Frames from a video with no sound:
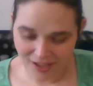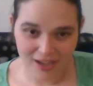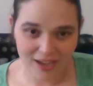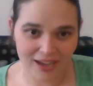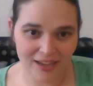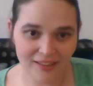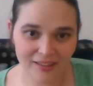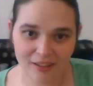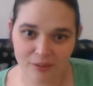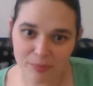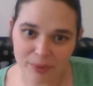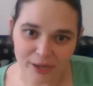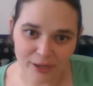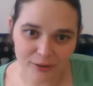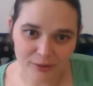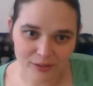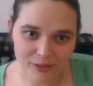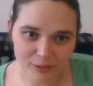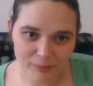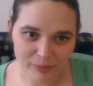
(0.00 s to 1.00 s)
I love my
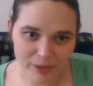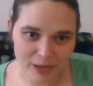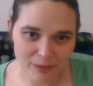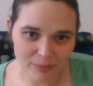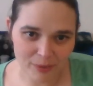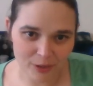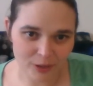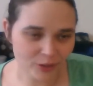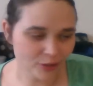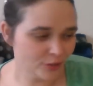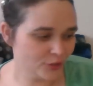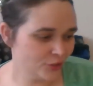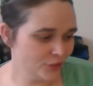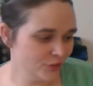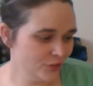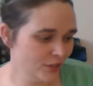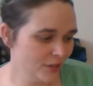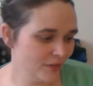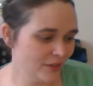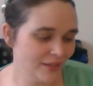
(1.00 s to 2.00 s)
acrylic paint markers. You
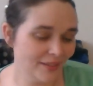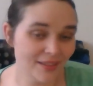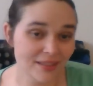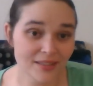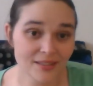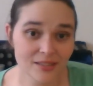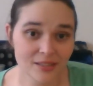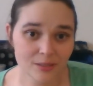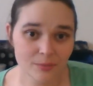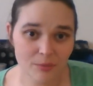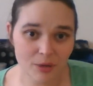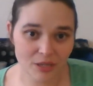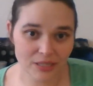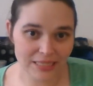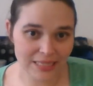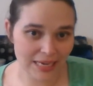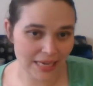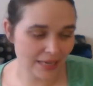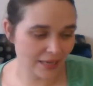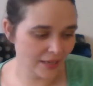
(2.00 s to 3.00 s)
know it. This is
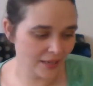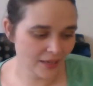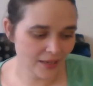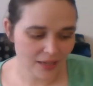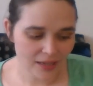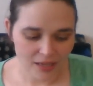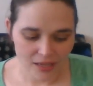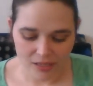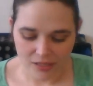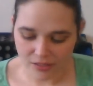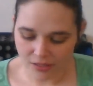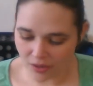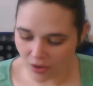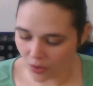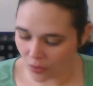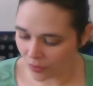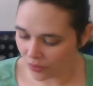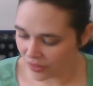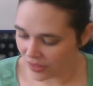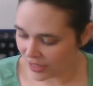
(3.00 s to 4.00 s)
Montana.
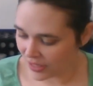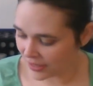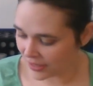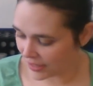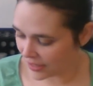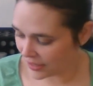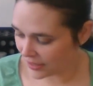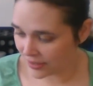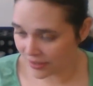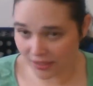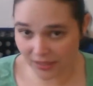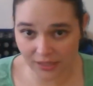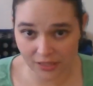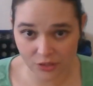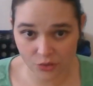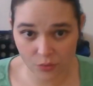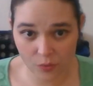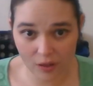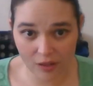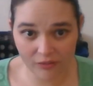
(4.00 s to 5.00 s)
So this is the
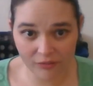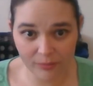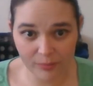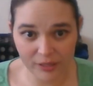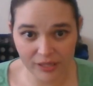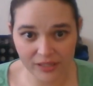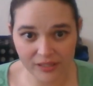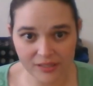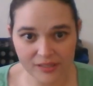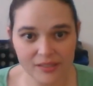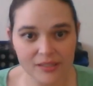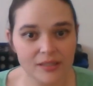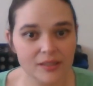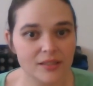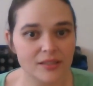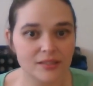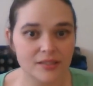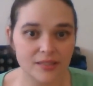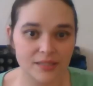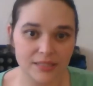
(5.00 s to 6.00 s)
12 piece.
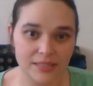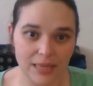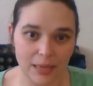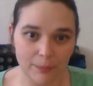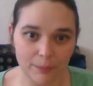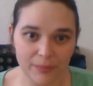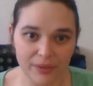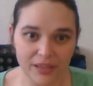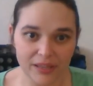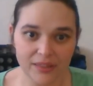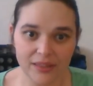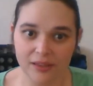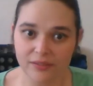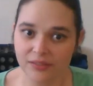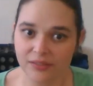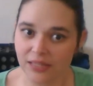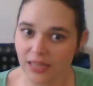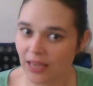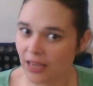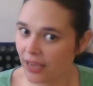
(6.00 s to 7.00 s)
This is set B. They have
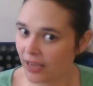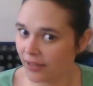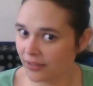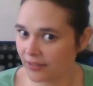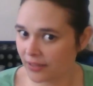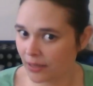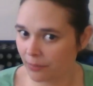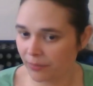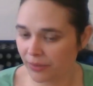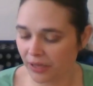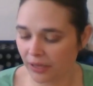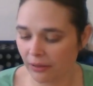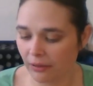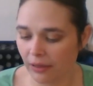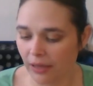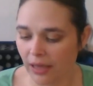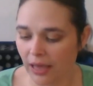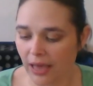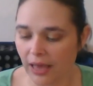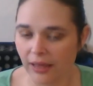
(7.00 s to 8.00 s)
set A, set B,
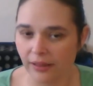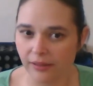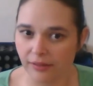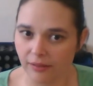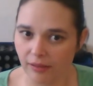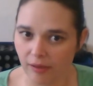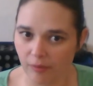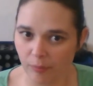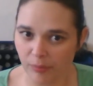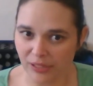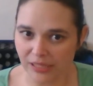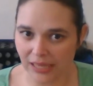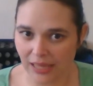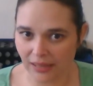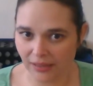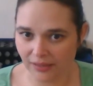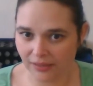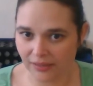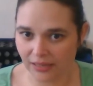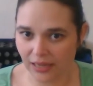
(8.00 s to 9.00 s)
and then they have
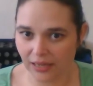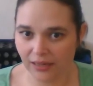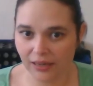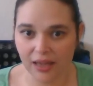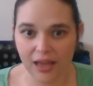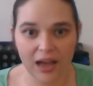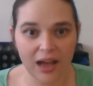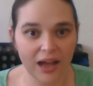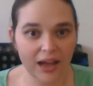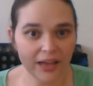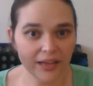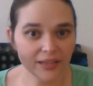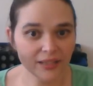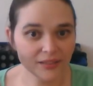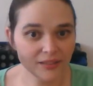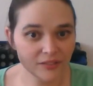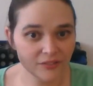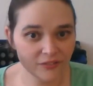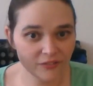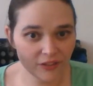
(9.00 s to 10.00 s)
metallic set. I
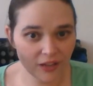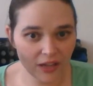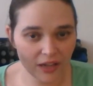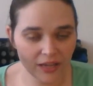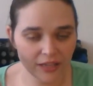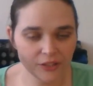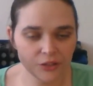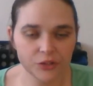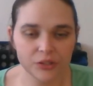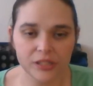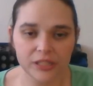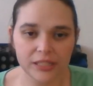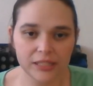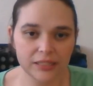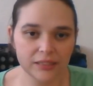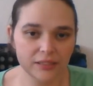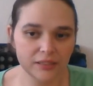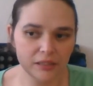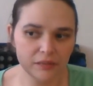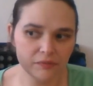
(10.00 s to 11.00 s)
got the fine. You can get
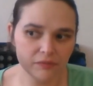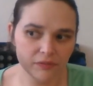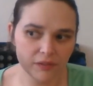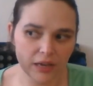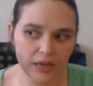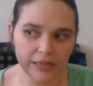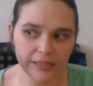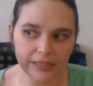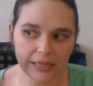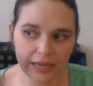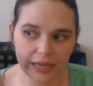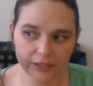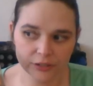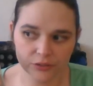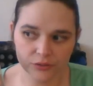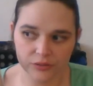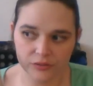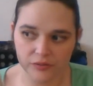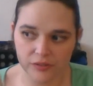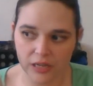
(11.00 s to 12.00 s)
it in fine,
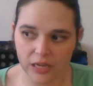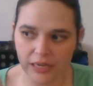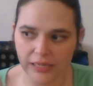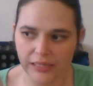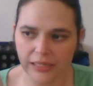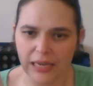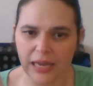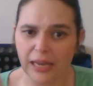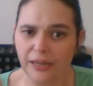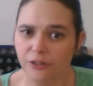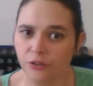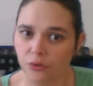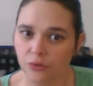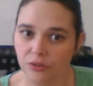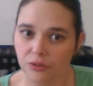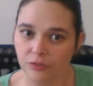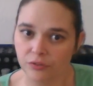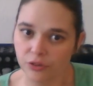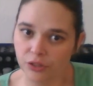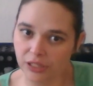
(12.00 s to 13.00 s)
extra fine. I don't
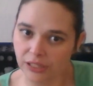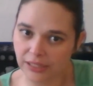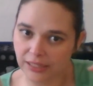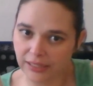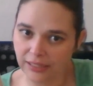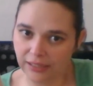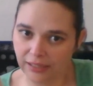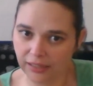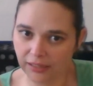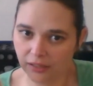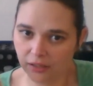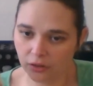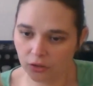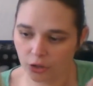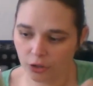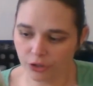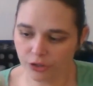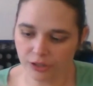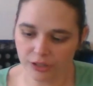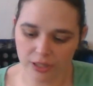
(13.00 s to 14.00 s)
know if you can get it in the
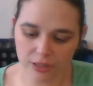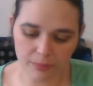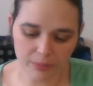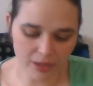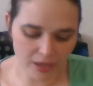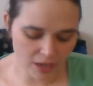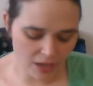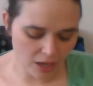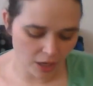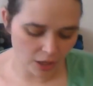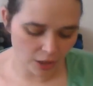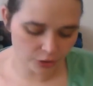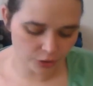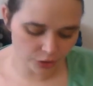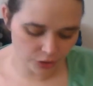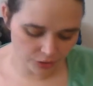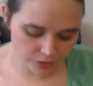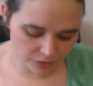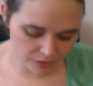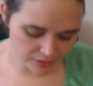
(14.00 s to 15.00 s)
large nib. I'll
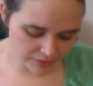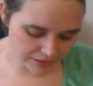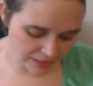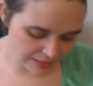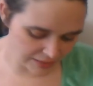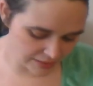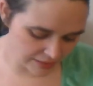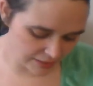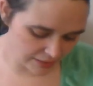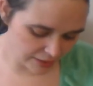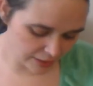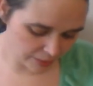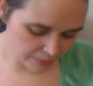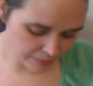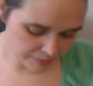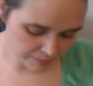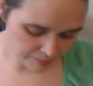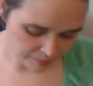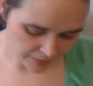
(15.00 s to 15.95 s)
show you the size of the nib.